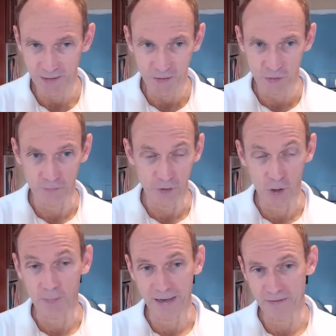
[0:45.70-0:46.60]
So if you
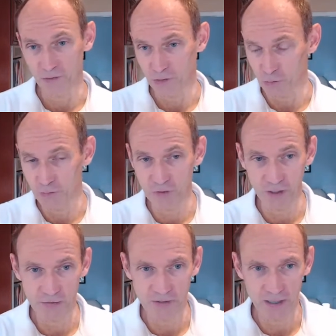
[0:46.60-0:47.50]
don't mind introducing
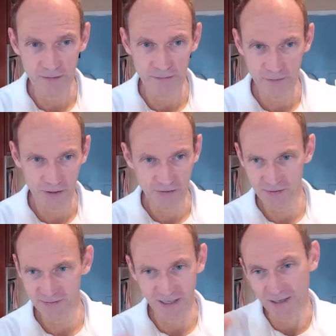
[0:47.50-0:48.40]
yourself,
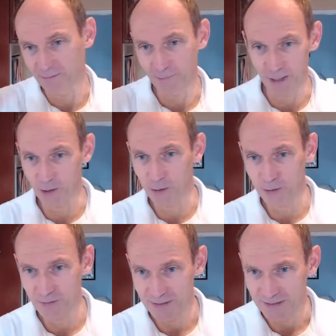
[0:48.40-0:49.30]
just say
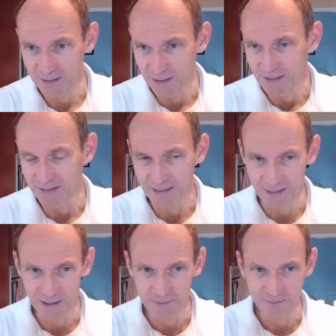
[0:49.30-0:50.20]
hello.
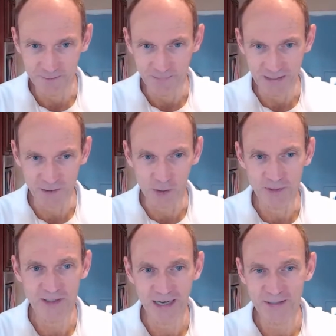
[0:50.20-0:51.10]
It's
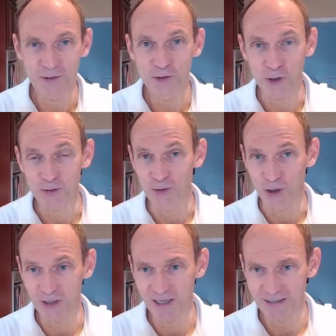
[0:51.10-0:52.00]
always nice to talk to an
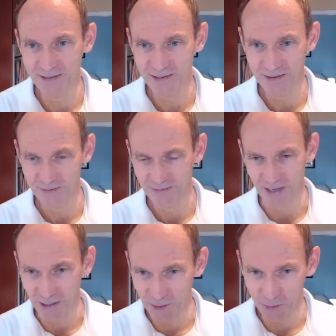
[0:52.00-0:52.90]
audience.
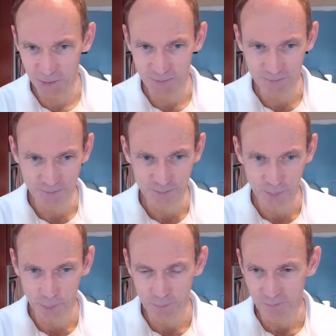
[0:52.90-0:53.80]
Thank you.
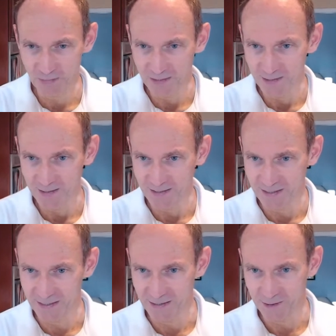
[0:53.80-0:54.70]

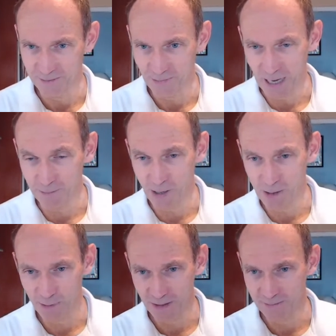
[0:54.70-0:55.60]
Hi,
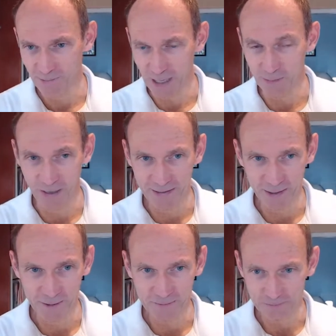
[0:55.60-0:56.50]
Barbara. Hi,
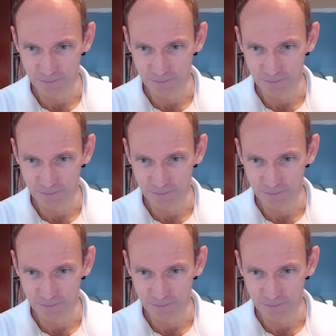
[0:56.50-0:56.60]
Brenda.